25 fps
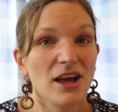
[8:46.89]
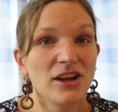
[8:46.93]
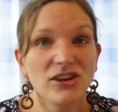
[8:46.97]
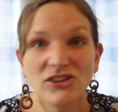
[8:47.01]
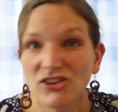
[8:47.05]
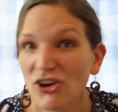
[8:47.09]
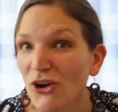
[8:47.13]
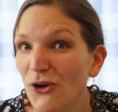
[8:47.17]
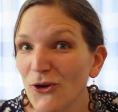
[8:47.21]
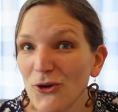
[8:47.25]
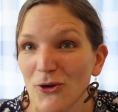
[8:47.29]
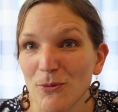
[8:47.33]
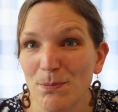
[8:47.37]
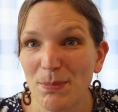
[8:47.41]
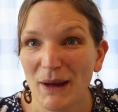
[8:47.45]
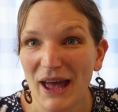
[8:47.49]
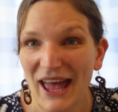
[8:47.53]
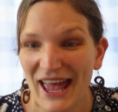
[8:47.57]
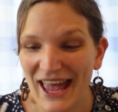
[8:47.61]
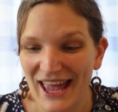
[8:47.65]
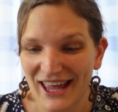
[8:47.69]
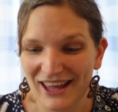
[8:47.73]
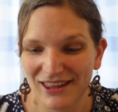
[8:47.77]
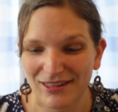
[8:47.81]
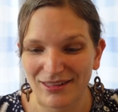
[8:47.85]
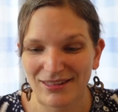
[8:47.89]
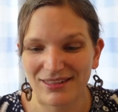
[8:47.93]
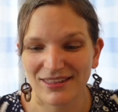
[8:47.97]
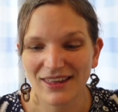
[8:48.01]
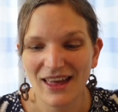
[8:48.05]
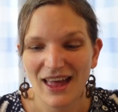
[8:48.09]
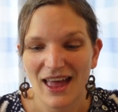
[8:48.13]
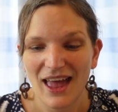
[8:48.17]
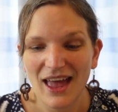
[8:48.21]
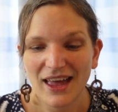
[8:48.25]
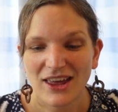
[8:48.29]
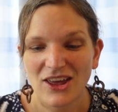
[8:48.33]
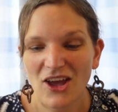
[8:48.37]
Two bears
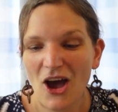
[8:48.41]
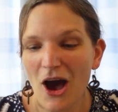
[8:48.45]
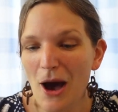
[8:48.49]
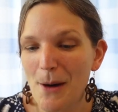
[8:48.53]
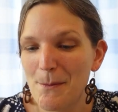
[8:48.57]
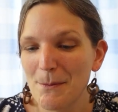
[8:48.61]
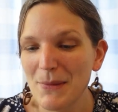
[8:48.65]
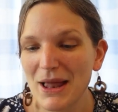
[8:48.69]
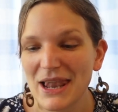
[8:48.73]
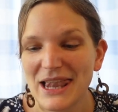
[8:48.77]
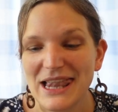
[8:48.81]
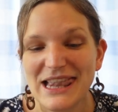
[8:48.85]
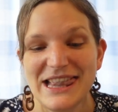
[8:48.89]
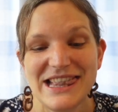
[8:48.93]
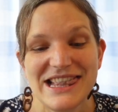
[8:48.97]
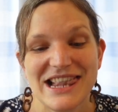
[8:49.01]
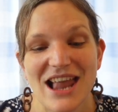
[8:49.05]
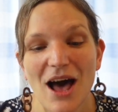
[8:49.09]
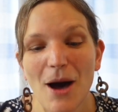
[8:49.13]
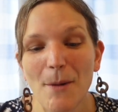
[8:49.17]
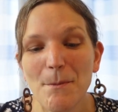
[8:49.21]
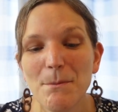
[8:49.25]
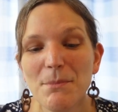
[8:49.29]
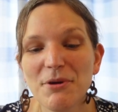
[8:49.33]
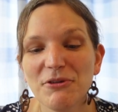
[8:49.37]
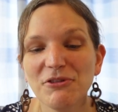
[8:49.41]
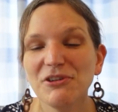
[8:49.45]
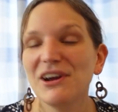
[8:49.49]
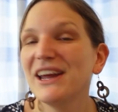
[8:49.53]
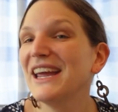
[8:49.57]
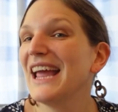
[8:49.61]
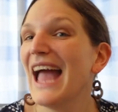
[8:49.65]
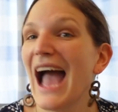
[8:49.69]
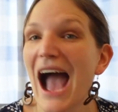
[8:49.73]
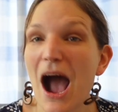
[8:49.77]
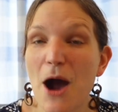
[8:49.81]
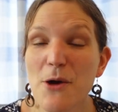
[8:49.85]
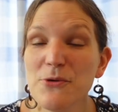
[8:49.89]
come
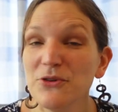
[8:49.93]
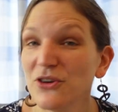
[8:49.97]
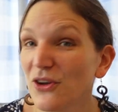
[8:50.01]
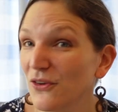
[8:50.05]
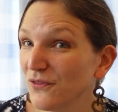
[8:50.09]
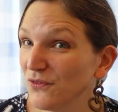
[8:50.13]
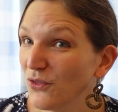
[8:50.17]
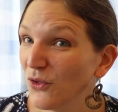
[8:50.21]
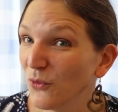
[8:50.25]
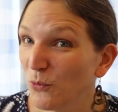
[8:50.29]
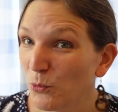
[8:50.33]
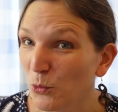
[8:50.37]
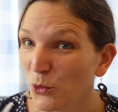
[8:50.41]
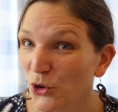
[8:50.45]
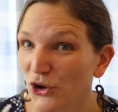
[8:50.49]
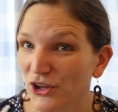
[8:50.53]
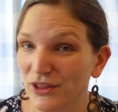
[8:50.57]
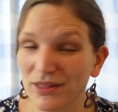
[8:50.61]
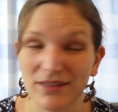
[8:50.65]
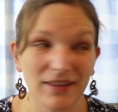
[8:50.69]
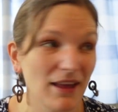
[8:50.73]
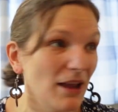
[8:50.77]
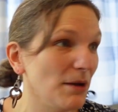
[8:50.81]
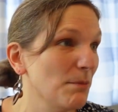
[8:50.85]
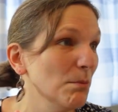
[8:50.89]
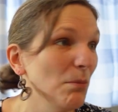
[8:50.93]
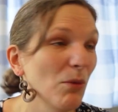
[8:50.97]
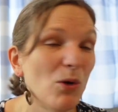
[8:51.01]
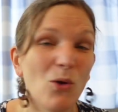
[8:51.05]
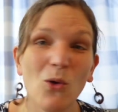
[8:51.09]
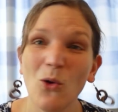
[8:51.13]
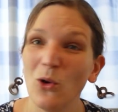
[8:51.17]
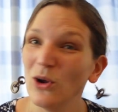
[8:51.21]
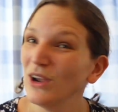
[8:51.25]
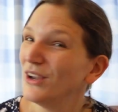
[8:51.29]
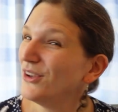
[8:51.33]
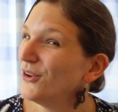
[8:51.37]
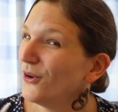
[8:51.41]
lumbering out of the woods and
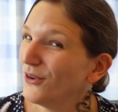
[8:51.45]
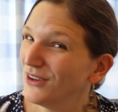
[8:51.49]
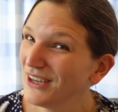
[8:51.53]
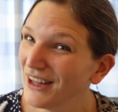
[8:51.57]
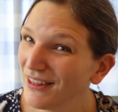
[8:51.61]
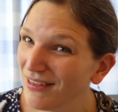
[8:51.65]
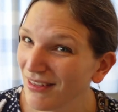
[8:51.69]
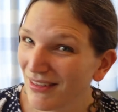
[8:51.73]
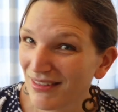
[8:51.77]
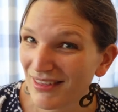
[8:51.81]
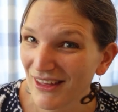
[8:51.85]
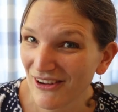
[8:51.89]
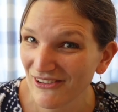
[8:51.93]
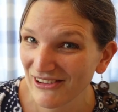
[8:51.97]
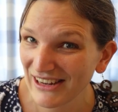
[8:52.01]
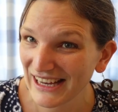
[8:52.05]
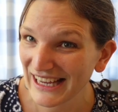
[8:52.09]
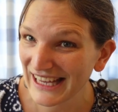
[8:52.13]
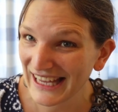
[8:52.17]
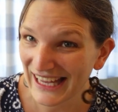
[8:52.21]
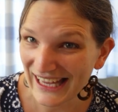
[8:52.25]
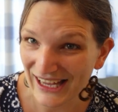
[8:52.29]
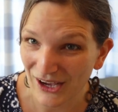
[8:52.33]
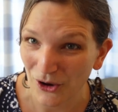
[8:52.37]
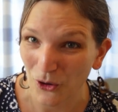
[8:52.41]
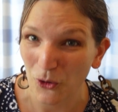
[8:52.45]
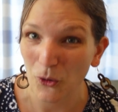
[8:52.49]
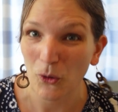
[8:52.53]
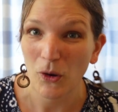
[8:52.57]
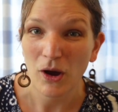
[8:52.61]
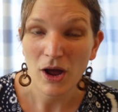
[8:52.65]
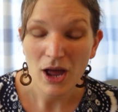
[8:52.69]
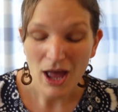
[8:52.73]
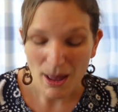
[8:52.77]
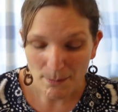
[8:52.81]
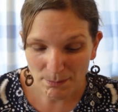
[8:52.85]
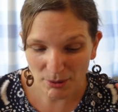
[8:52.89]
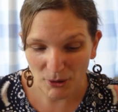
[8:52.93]
maul, not necessarily kill,
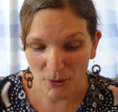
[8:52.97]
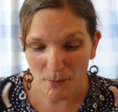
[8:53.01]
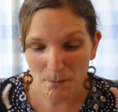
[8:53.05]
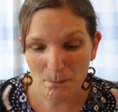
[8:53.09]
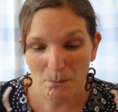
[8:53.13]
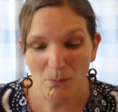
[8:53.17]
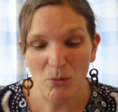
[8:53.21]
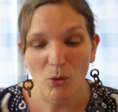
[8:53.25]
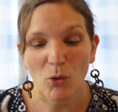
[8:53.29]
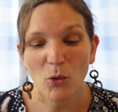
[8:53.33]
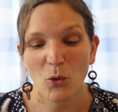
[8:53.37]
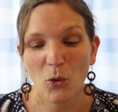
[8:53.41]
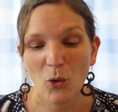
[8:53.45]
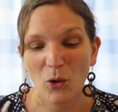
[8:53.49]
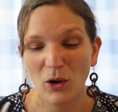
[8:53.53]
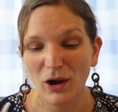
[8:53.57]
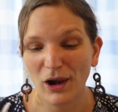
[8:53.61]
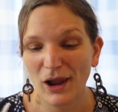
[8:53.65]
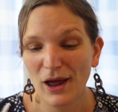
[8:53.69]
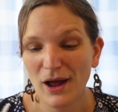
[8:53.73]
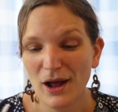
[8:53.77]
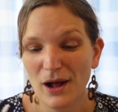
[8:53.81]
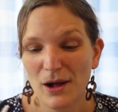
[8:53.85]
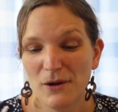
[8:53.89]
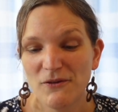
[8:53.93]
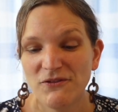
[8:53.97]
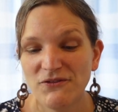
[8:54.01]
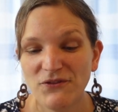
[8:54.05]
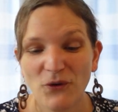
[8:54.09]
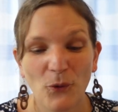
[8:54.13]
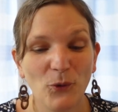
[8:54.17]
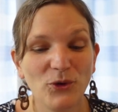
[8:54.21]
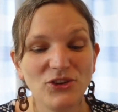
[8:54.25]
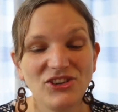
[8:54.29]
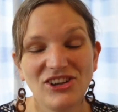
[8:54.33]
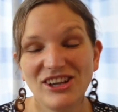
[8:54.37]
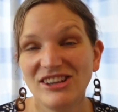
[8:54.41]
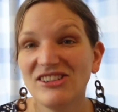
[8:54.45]
but maul
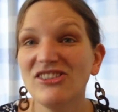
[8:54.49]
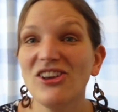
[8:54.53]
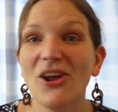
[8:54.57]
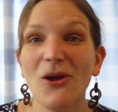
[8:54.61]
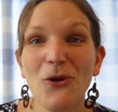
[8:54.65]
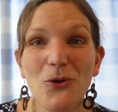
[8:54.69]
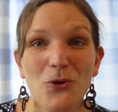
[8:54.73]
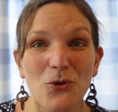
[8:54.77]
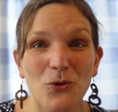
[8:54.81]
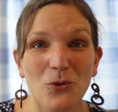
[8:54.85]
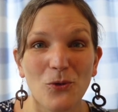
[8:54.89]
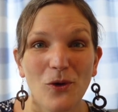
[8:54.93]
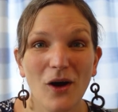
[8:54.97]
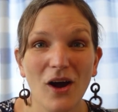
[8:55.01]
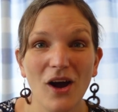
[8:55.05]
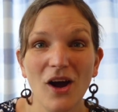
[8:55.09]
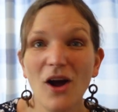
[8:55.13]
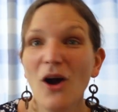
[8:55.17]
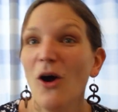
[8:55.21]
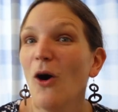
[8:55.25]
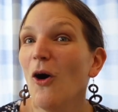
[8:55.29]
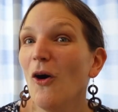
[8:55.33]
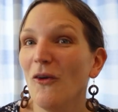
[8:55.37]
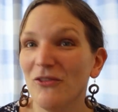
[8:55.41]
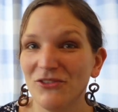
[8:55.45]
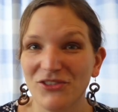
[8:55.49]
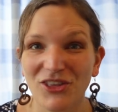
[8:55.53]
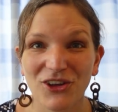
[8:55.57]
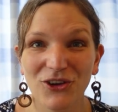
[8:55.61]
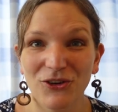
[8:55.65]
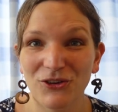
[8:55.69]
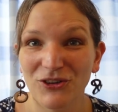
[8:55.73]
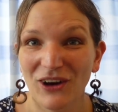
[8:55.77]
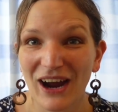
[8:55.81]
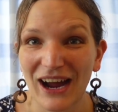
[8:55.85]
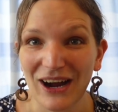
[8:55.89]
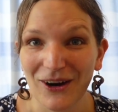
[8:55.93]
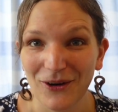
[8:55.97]
42 of the
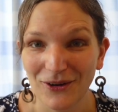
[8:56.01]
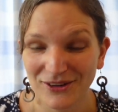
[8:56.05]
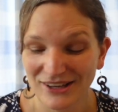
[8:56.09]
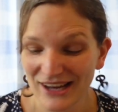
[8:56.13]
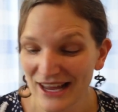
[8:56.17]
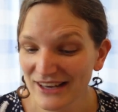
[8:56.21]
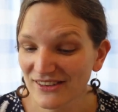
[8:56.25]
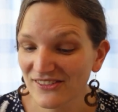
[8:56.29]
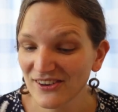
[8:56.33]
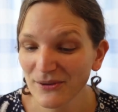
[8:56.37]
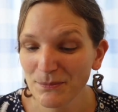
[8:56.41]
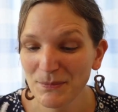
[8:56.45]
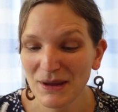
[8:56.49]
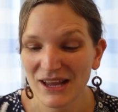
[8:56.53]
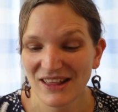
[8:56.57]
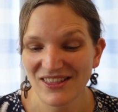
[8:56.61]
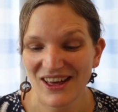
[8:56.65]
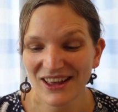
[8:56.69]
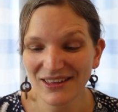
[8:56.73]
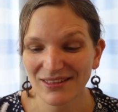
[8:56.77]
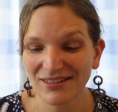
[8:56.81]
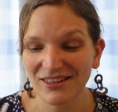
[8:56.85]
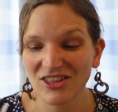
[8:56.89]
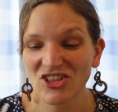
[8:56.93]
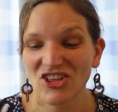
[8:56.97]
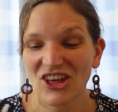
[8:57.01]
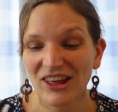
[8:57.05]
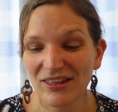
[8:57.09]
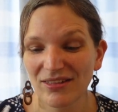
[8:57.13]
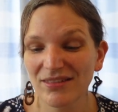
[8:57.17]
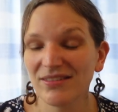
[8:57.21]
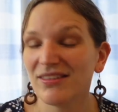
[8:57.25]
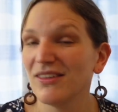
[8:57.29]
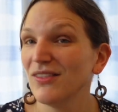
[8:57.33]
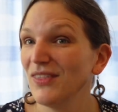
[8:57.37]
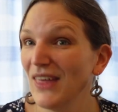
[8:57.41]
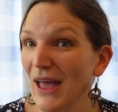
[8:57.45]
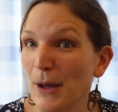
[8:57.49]
crowd. And to me, that
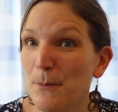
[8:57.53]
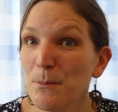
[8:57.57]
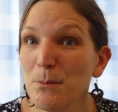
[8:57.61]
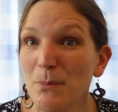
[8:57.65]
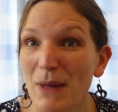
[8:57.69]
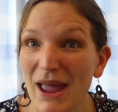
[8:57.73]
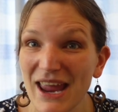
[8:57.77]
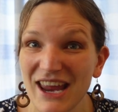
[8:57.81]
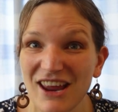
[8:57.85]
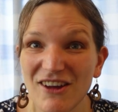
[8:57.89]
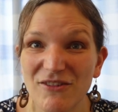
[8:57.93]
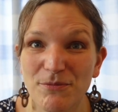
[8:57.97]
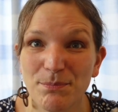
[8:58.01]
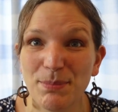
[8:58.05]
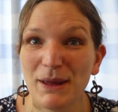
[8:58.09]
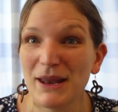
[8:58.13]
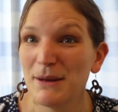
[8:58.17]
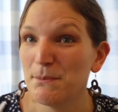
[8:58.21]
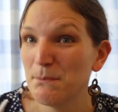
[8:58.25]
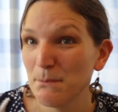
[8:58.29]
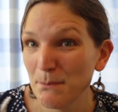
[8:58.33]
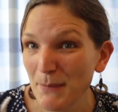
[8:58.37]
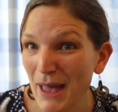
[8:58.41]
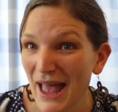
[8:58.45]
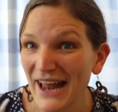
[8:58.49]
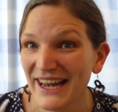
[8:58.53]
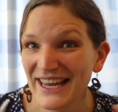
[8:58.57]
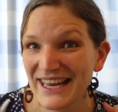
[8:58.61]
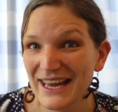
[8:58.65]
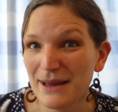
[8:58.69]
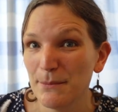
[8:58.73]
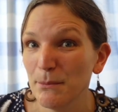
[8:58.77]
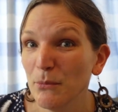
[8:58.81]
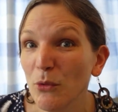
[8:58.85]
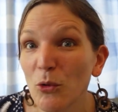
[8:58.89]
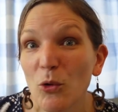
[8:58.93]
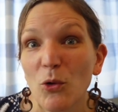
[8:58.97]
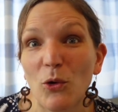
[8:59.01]
suggests that there may have been many
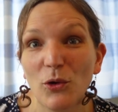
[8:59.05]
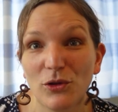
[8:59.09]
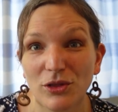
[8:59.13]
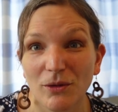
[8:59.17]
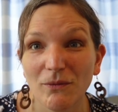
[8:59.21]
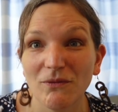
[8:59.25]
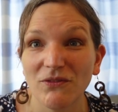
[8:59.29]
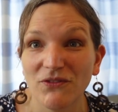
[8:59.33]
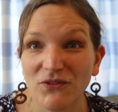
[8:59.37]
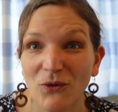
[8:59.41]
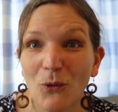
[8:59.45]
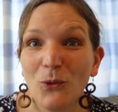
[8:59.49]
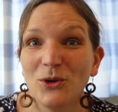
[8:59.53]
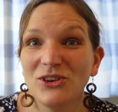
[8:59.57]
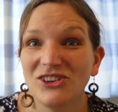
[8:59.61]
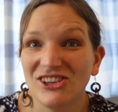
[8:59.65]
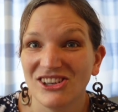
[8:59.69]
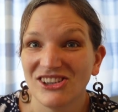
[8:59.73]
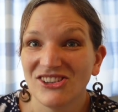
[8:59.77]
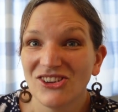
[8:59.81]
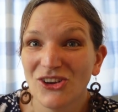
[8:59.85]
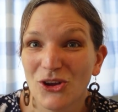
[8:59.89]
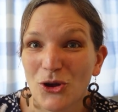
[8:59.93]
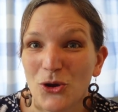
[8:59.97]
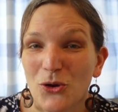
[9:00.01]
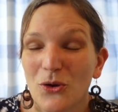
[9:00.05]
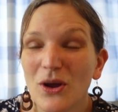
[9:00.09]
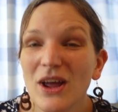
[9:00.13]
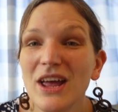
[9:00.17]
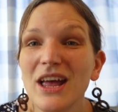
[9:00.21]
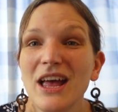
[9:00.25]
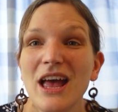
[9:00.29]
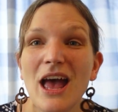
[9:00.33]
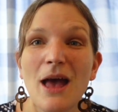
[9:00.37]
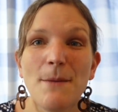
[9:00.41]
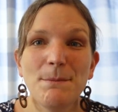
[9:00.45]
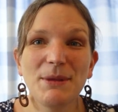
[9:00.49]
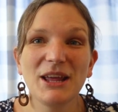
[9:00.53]
more than 42,
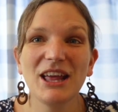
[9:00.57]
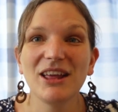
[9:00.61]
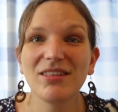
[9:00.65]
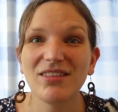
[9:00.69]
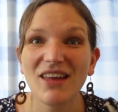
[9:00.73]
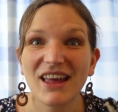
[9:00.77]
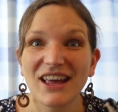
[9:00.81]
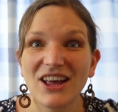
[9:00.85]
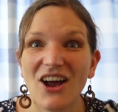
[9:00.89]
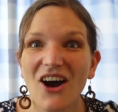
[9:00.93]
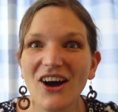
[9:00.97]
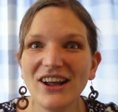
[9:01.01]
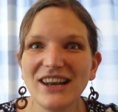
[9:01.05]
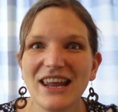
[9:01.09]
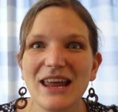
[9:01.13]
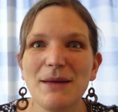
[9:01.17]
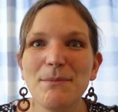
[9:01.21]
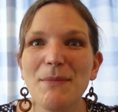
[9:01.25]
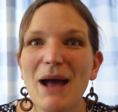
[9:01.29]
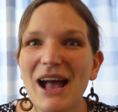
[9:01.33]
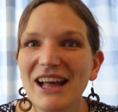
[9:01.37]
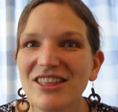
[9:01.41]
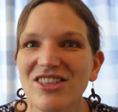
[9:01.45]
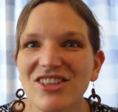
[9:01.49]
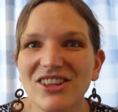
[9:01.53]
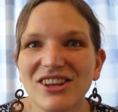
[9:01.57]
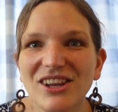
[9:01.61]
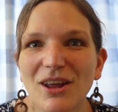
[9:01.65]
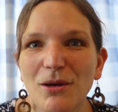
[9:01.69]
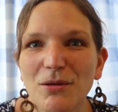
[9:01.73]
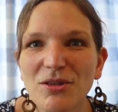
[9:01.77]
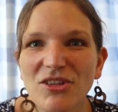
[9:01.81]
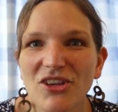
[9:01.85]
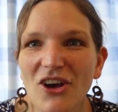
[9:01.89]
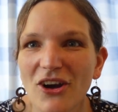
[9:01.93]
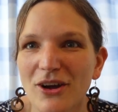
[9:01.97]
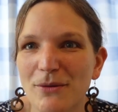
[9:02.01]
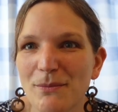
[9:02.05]
because I can't imagine
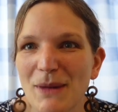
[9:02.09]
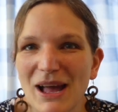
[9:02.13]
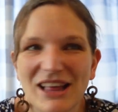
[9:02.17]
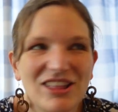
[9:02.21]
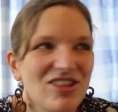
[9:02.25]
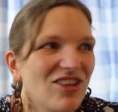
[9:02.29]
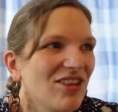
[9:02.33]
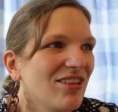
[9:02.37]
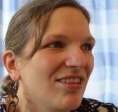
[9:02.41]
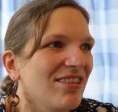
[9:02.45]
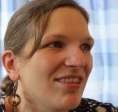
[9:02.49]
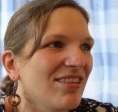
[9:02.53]
those young men just